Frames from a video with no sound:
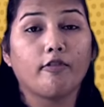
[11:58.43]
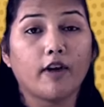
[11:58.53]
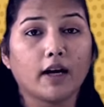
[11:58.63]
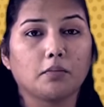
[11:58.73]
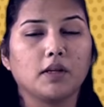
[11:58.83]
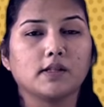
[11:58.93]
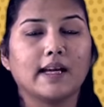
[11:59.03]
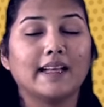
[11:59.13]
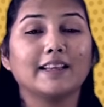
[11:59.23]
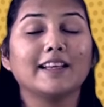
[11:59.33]
fragments,
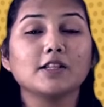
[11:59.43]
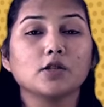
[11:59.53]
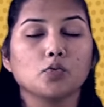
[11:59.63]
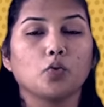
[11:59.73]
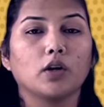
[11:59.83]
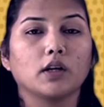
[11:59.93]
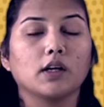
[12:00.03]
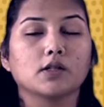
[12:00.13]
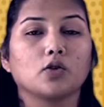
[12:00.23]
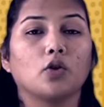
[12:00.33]
and this is what
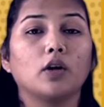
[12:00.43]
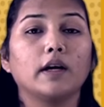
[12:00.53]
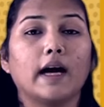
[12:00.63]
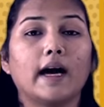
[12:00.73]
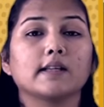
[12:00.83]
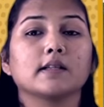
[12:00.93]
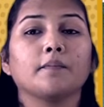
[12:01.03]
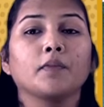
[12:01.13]
is called as